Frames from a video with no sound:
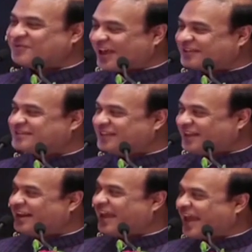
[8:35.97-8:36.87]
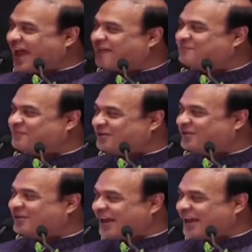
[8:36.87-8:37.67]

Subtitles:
still gap between the